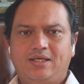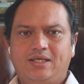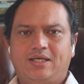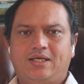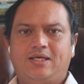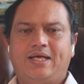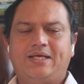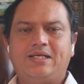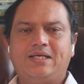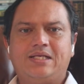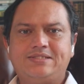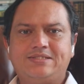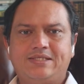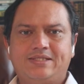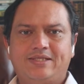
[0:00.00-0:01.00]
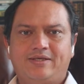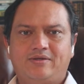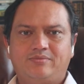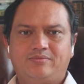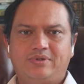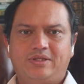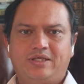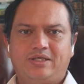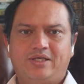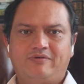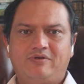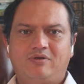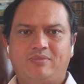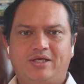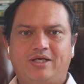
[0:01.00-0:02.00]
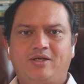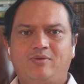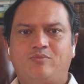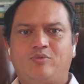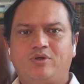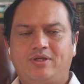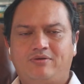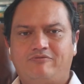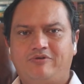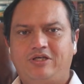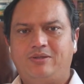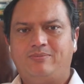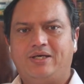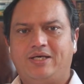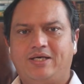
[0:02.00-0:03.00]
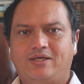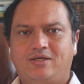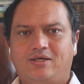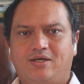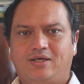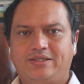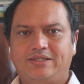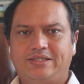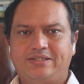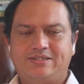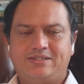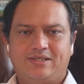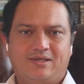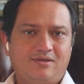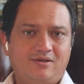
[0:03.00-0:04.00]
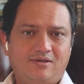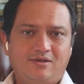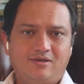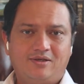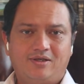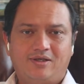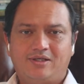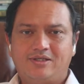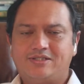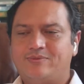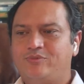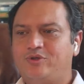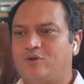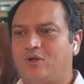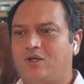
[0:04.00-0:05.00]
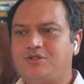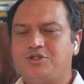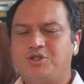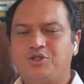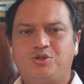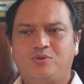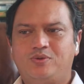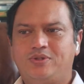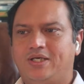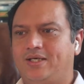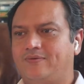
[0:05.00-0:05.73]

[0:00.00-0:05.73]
analyzing them and giving my input and feedback on these and learn some neurology through that.